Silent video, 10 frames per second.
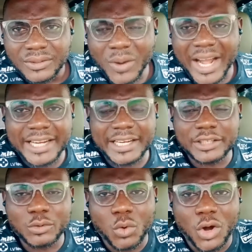Why
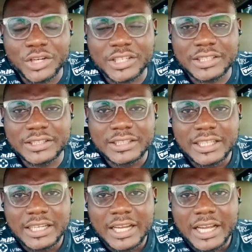the world,
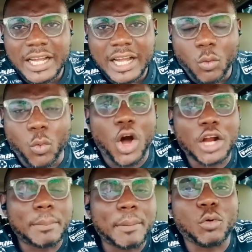
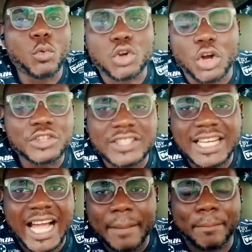world, the people will
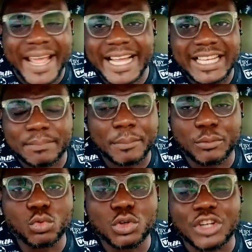consider pagans,
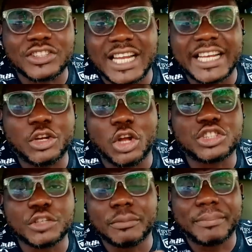people will consider they
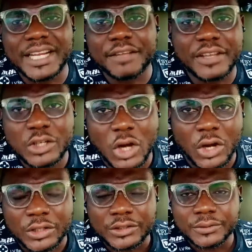don't even believe in
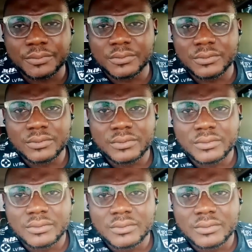God.
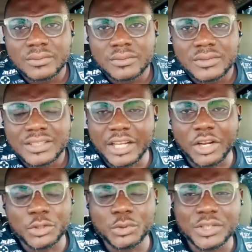They
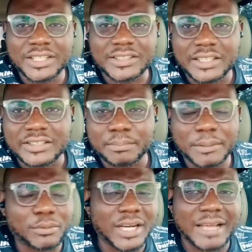don't do these things.
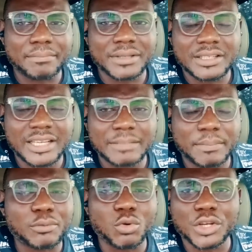People like Bill Gates,
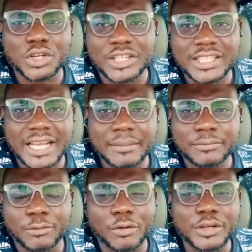people we
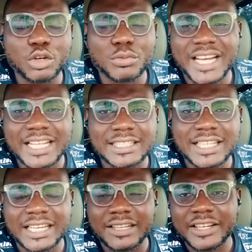condemn for
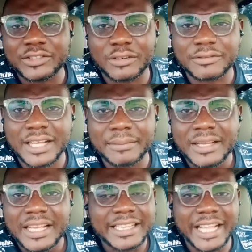Illuminati and the rest of them,
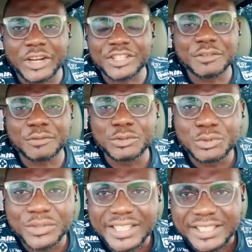they don't even
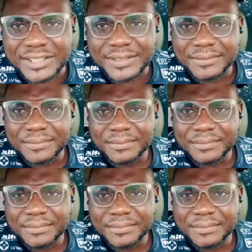do this